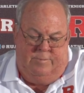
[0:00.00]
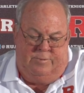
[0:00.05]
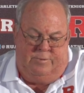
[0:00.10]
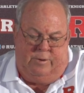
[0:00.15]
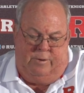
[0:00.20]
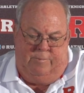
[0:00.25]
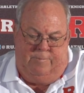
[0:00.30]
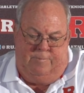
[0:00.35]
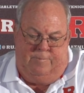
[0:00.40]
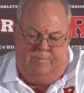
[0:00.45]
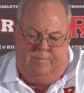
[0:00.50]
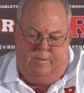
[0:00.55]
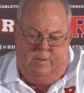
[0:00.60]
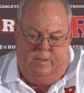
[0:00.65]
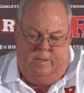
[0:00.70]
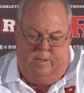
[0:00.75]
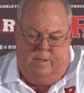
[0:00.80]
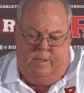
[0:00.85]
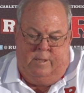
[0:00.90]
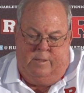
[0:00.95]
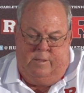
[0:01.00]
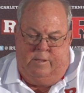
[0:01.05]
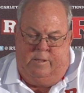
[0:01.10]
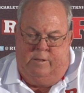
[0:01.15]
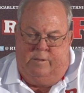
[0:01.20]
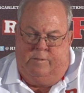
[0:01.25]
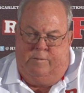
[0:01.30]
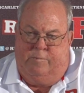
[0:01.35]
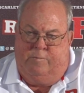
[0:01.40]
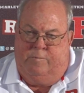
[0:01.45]

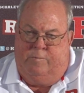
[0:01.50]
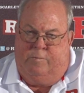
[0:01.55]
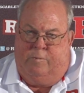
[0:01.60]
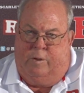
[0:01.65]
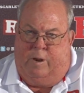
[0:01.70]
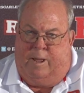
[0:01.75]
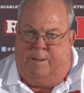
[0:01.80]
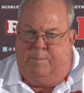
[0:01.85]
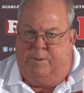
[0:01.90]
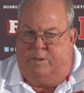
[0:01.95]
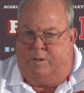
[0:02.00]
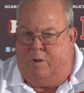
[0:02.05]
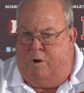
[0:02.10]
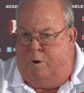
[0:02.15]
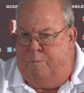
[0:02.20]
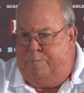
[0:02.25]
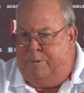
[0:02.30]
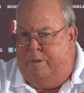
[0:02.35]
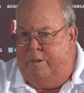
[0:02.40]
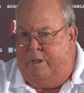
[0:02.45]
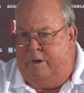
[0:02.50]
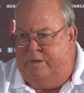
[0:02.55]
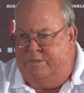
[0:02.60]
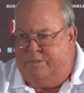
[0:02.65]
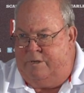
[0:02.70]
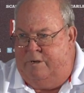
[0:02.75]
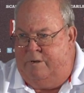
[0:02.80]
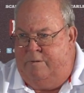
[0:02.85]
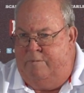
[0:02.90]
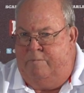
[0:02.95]
What I'm hoping that
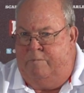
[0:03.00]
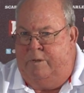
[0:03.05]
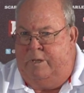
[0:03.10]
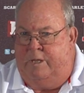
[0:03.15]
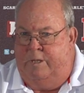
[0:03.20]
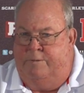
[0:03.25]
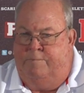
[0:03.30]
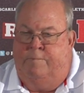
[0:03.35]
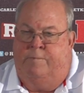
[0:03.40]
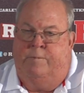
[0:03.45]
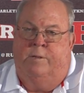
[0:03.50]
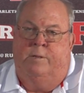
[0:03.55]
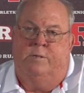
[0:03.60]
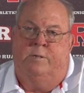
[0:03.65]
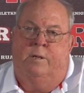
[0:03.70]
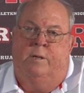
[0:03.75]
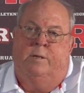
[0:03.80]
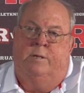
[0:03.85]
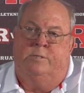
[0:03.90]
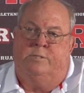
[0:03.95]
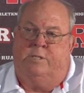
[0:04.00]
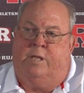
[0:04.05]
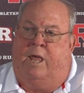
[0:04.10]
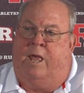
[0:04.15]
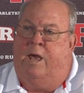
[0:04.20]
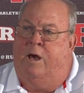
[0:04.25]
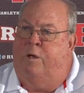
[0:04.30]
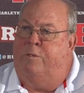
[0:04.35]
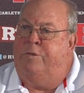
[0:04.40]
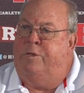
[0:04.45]
is we can stay
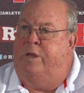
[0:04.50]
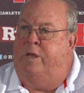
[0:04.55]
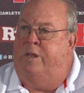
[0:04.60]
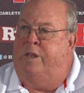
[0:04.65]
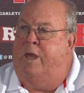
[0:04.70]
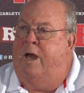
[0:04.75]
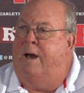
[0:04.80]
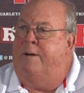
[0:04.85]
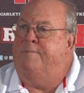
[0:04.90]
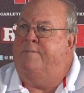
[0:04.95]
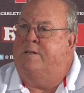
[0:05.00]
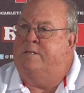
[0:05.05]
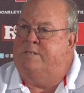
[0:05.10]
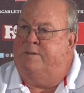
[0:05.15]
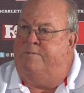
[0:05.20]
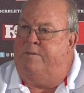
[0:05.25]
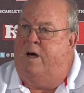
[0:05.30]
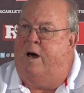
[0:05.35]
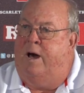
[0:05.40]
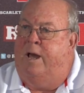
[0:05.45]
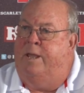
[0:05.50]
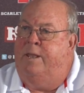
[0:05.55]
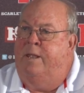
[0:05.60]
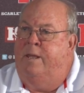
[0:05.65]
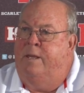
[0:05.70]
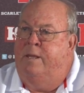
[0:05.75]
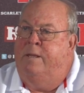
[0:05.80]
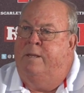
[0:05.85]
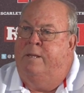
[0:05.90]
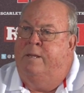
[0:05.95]
healthy in the offensive line
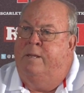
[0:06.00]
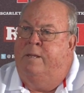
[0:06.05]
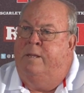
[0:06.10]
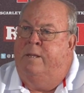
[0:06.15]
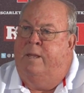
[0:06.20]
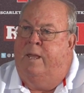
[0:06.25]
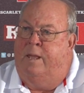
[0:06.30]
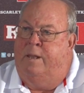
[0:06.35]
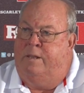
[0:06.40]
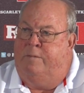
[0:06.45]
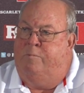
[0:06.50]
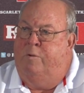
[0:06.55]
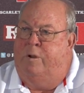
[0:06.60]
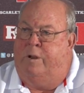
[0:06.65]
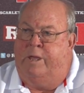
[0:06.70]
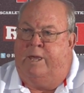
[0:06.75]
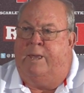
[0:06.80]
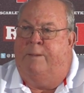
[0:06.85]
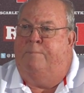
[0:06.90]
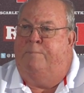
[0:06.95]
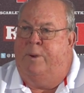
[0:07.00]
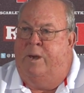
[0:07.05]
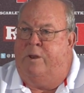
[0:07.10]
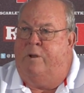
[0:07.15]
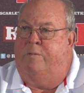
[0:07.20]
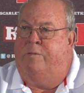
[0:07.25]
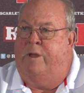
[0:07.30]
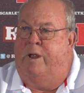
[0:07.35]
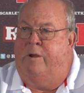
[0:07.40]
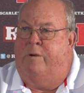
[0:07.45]
and really get
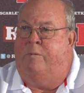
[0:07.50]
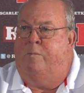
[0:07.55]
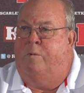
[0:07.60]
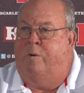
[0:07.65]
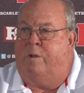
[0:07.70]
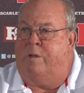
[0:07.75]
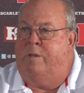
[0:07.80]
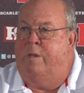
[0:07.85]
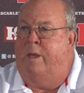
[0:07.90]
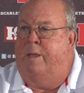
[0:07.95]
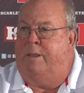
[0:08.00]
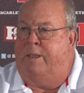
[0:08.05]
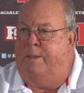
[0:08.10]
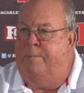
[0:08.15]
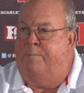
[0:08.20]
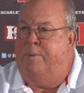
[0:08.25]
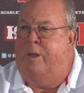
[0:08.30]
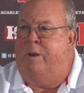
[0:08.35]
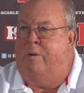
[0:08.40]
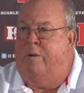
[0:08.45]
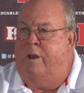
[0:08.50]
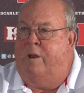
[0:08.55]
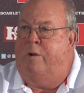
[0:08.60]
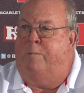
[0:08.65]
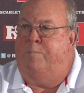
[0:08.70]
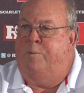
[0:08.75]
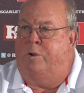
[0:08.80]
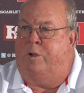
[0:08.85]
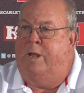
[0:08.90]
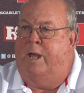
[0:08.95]
better there and work and get better on our
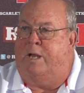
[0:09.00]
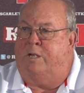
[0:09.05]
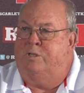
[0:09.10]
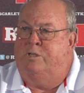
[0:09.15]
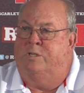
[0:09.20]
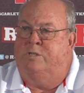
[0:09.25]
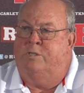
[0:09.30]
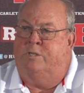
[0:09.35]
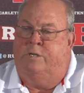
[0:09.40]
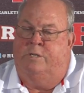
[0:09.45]
protections.